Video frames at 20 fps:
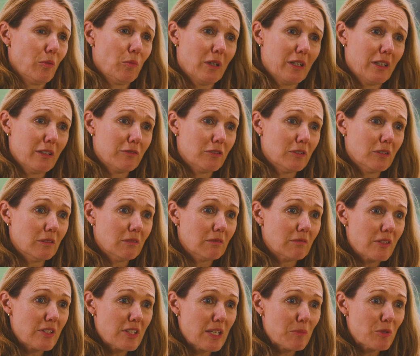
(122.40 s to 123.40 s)
wonderful
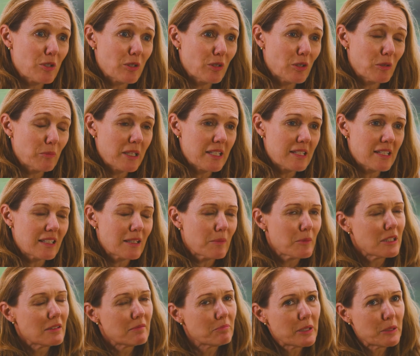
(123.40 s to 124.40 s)
reception, God bless it.
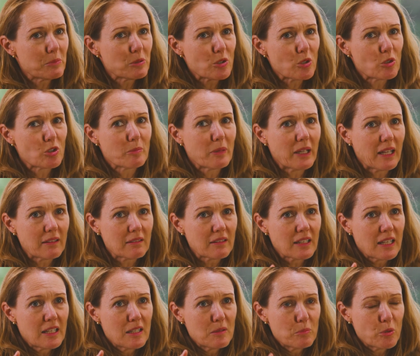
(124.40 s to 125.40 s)
People talk about
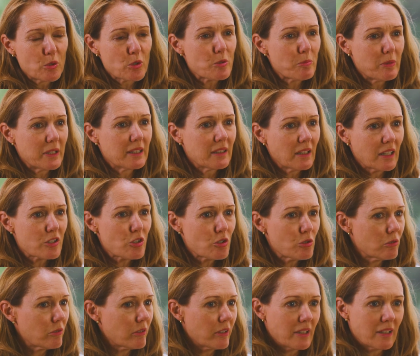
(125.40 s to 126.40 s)
books being like
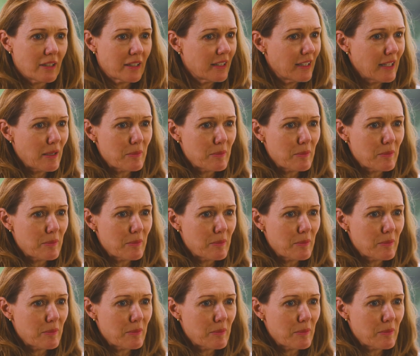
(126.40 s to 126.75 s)
children, and I can